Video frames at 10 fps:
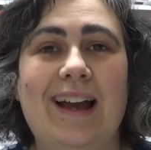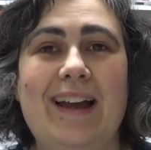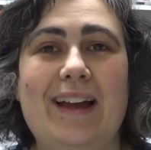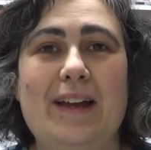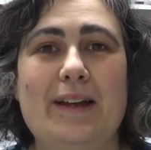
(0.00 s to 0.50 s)

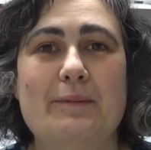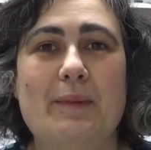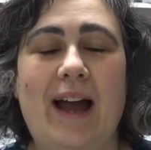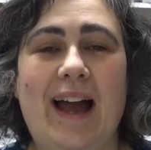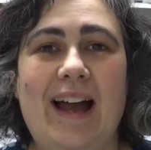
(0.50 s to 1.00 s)

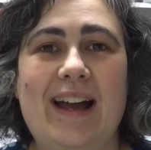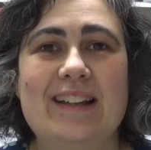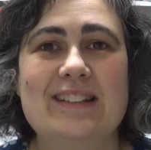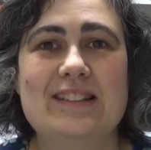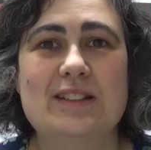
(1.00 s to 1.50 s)

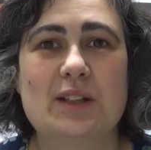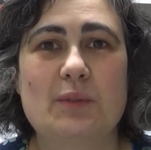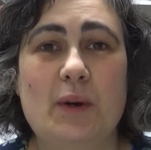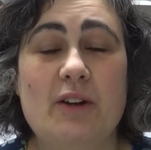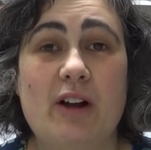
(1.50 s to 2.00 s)
And
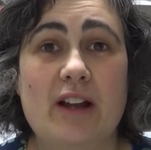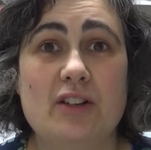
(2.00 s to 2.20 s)
where I